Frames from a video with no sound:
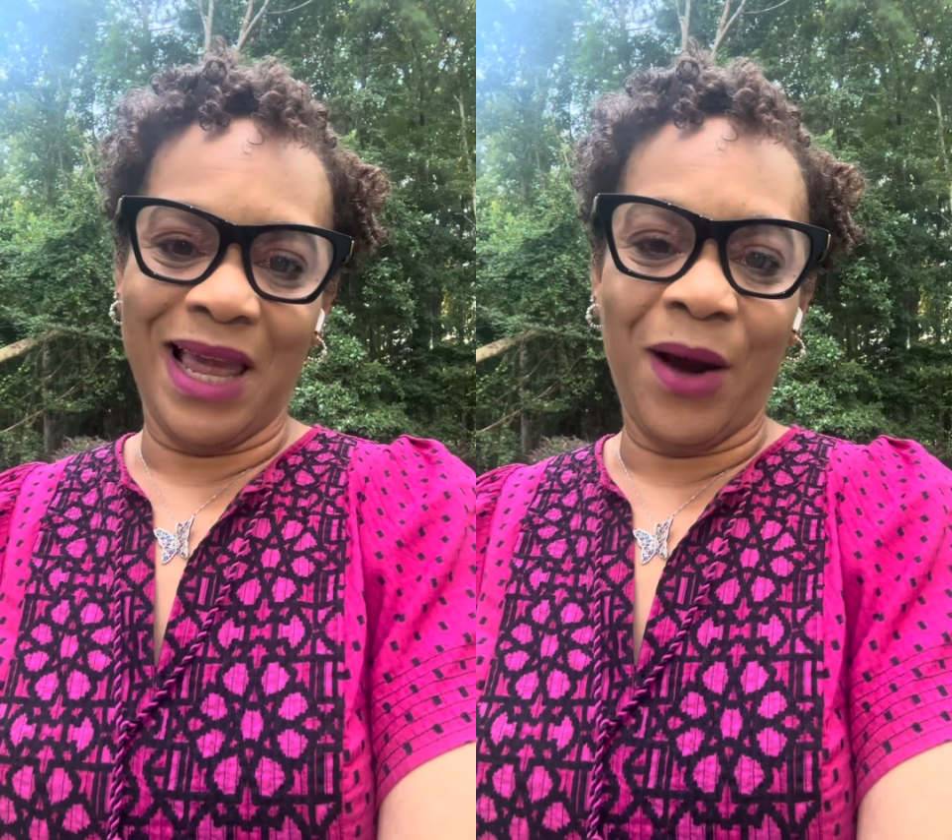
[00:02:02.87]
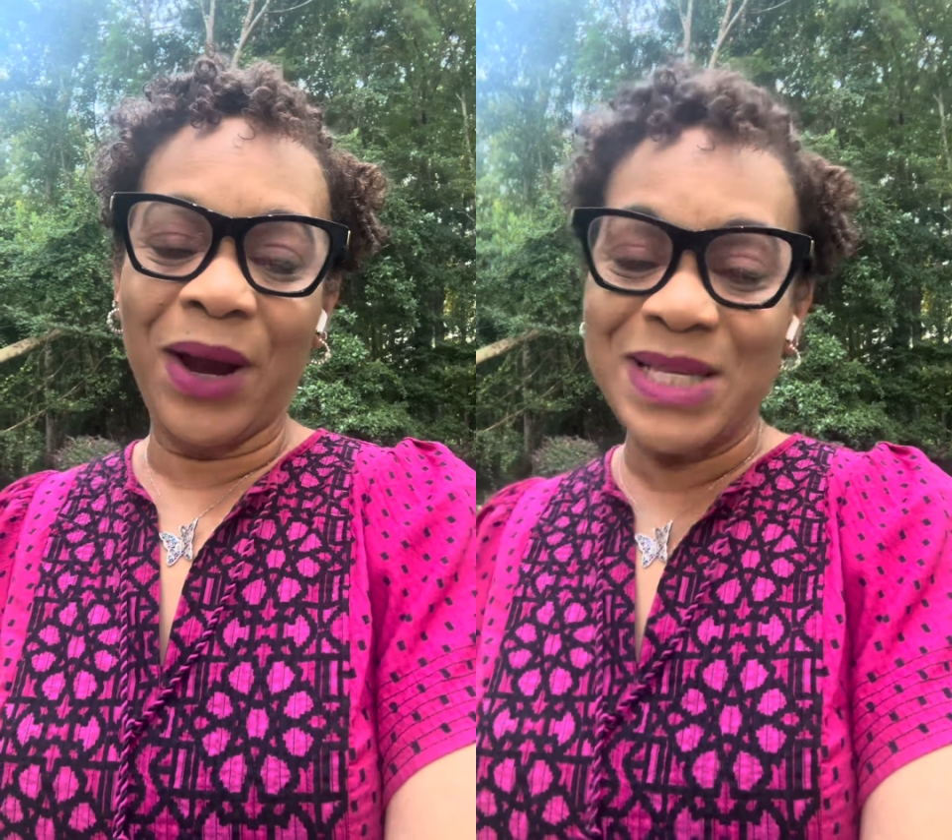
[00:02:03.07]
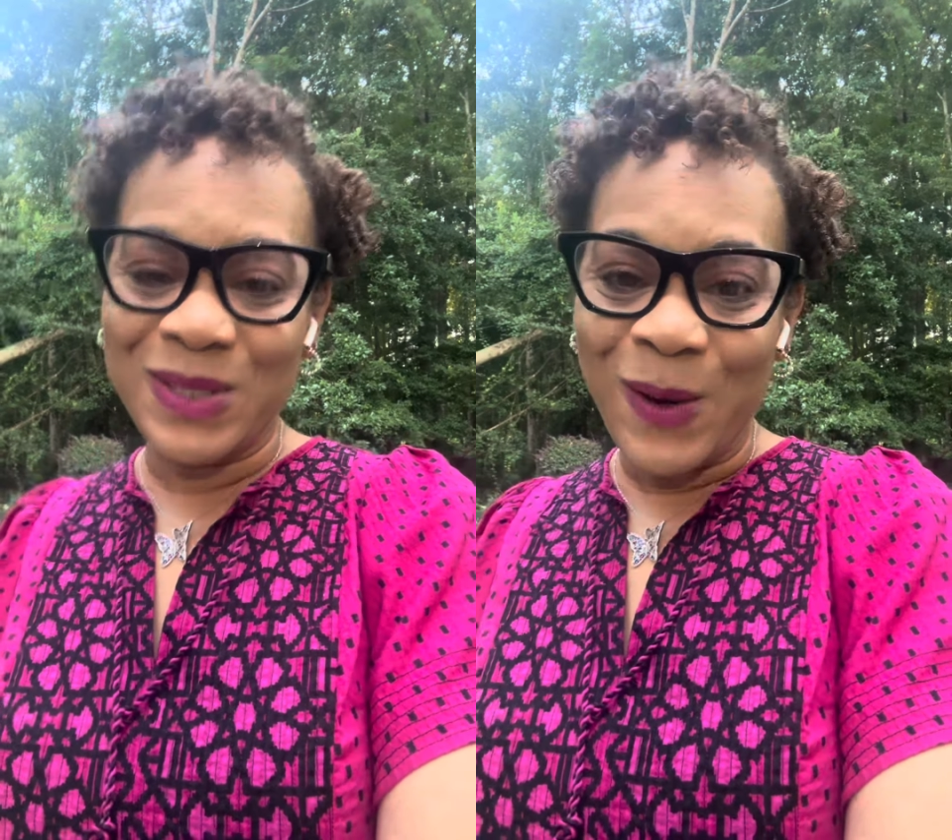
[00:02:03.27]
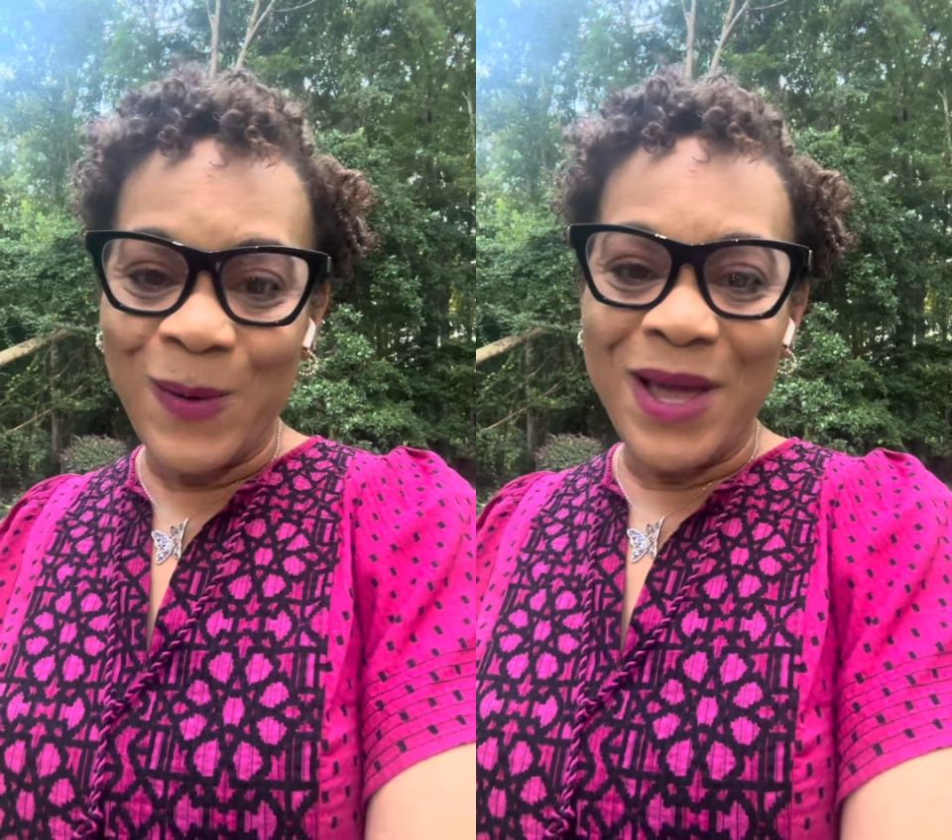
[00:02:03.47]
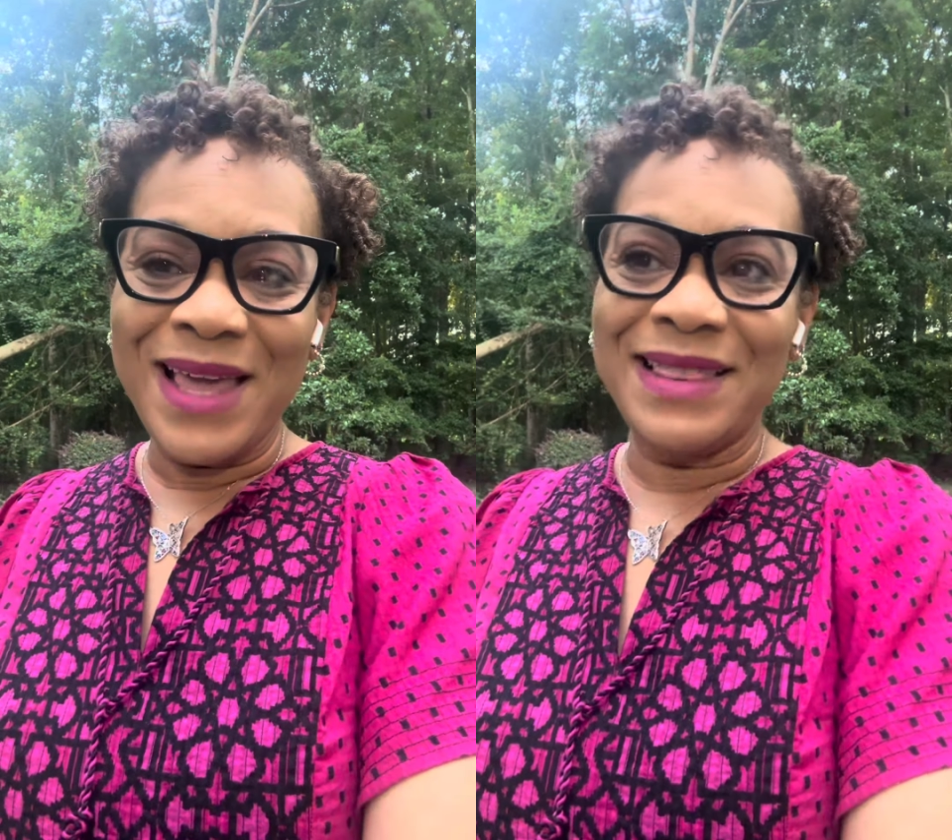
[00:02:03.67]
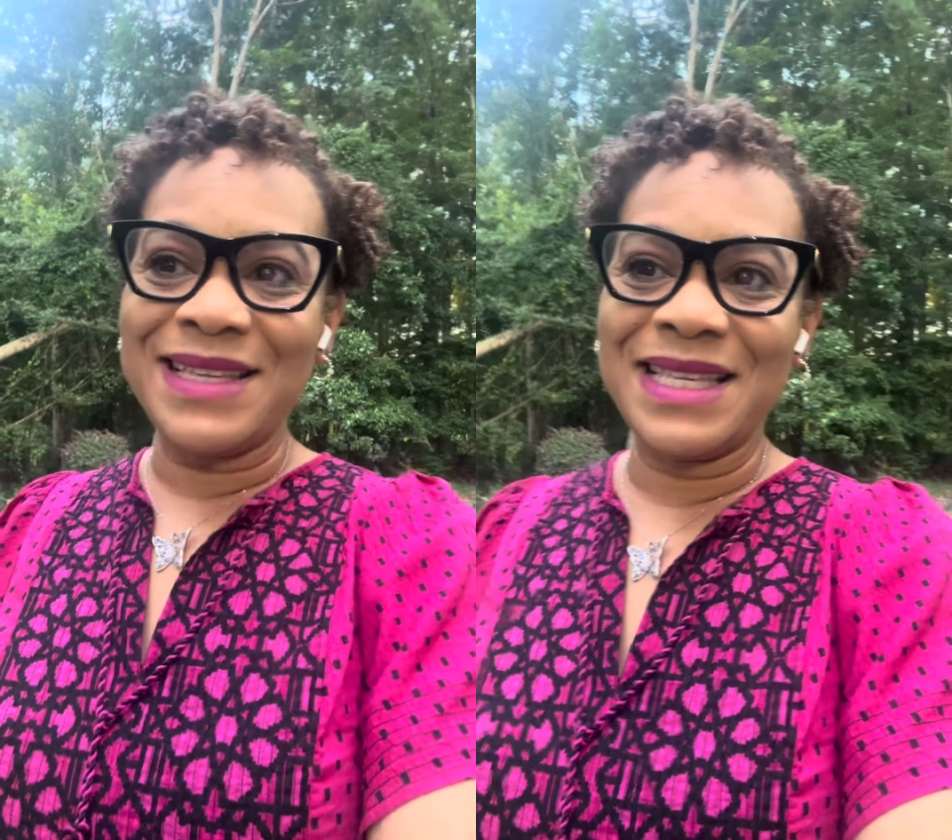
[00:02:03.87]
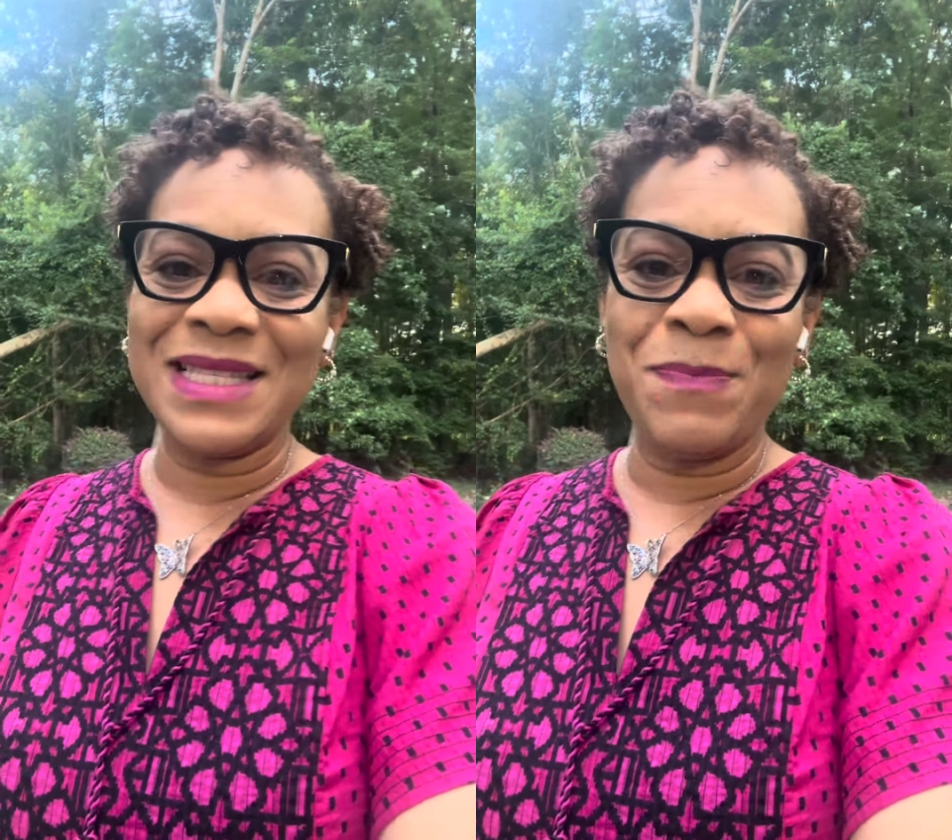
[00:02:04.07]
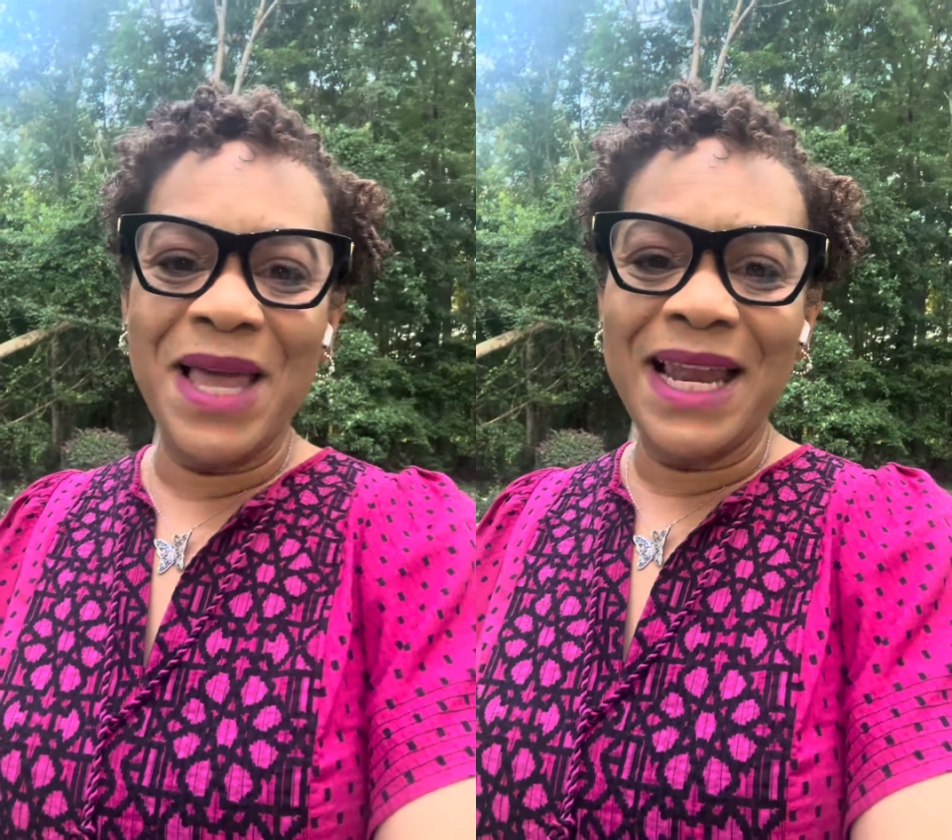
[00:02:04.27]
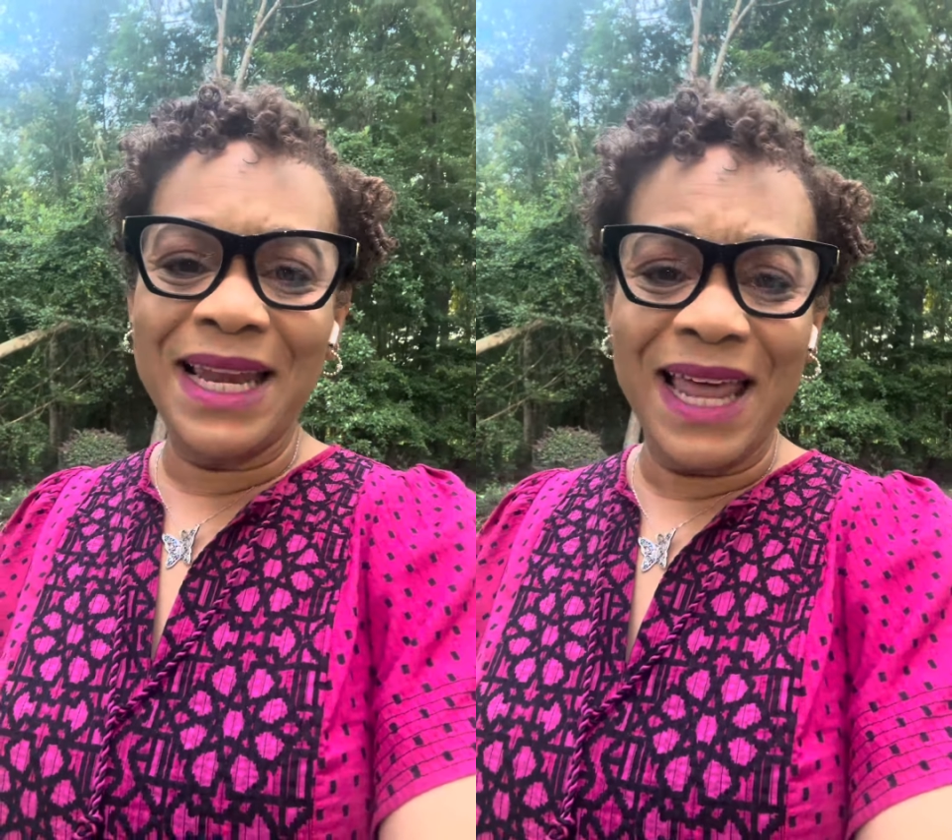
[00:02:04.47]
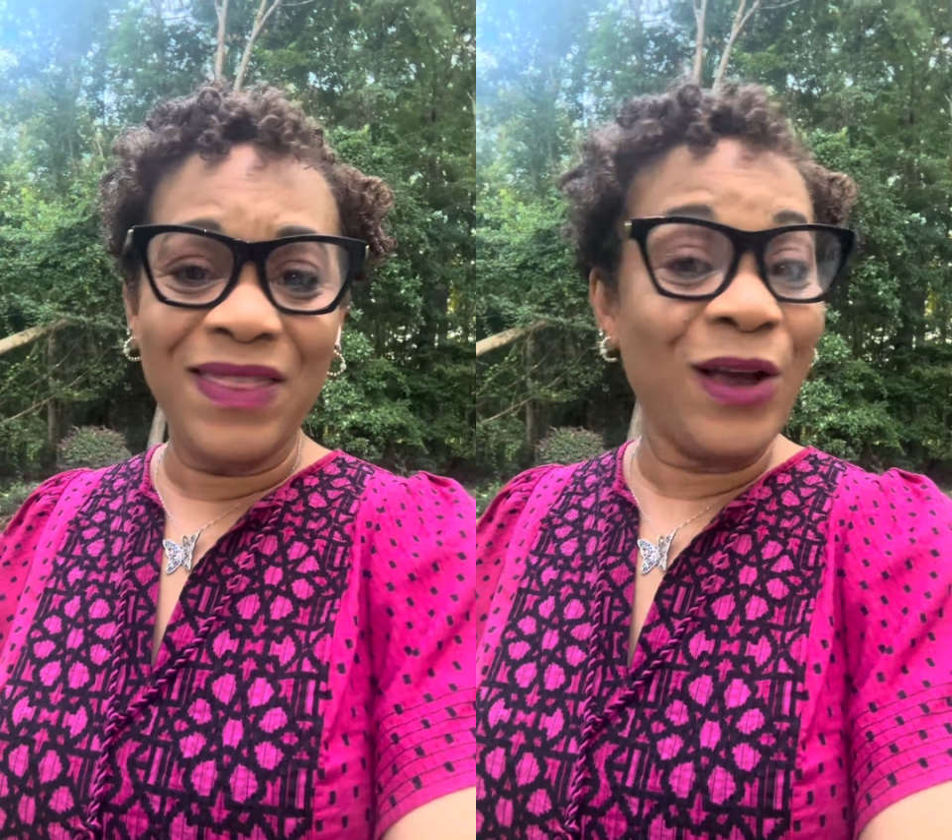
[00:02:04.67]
All right. So this has been another